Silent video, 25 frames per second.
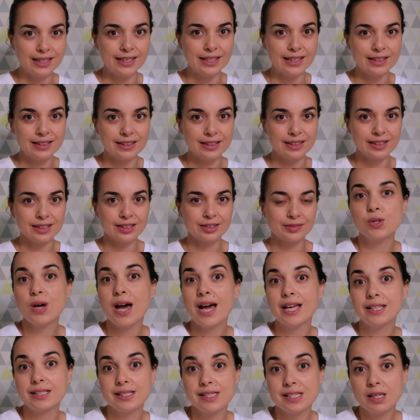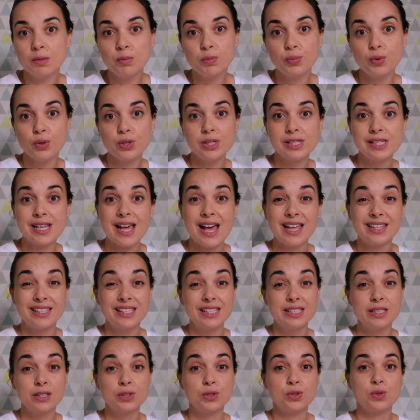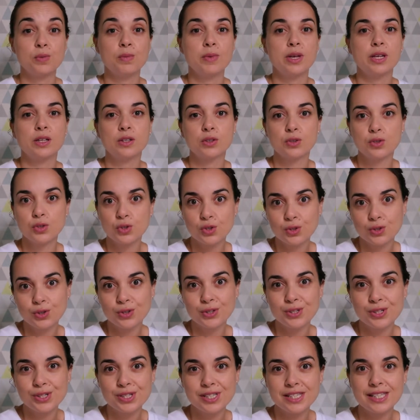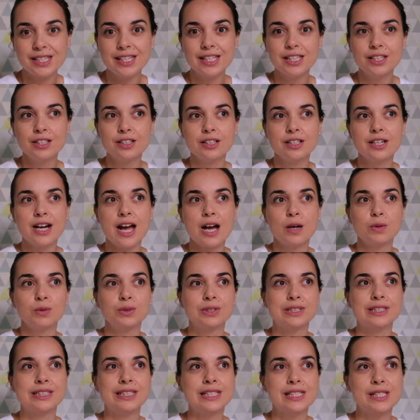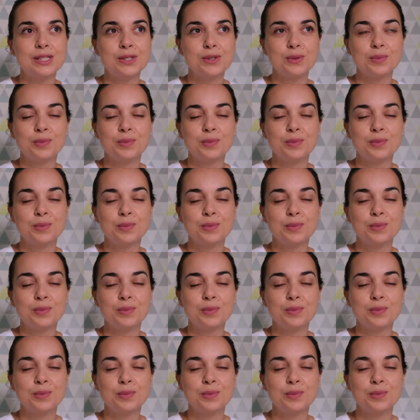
did. So at some point I needed to make a choice. Either I would need